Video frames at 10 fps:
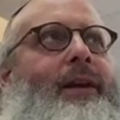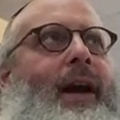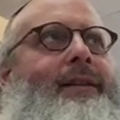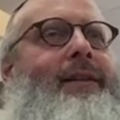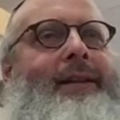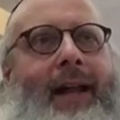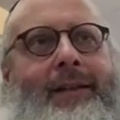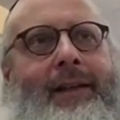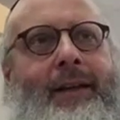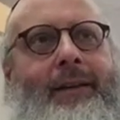God says,
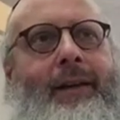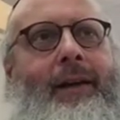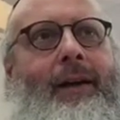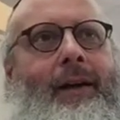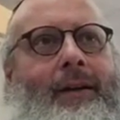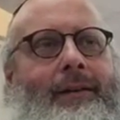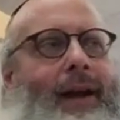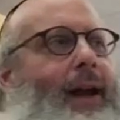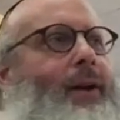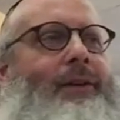that's it,
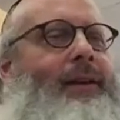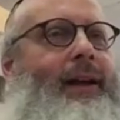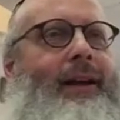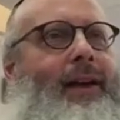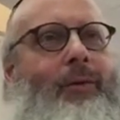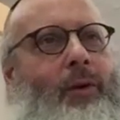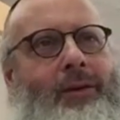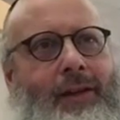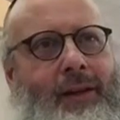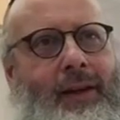they don't need to get any
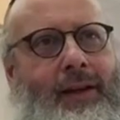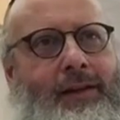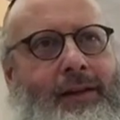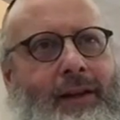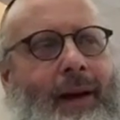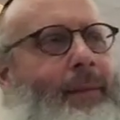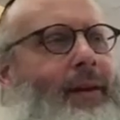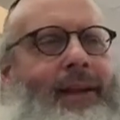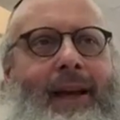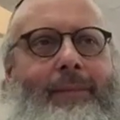worse than this, and I'm going
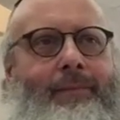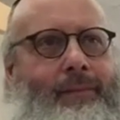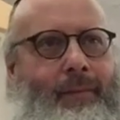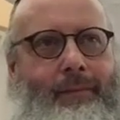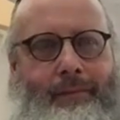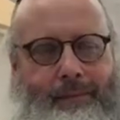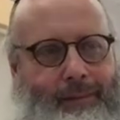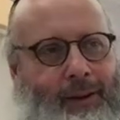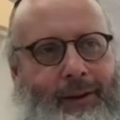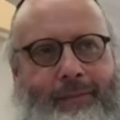to take them,
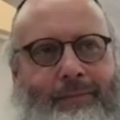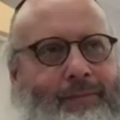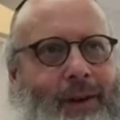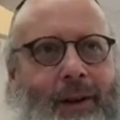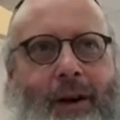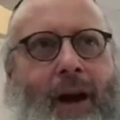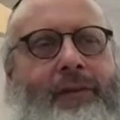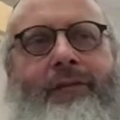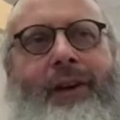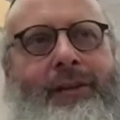off
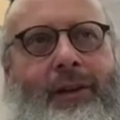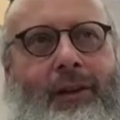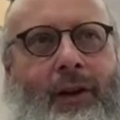the face of the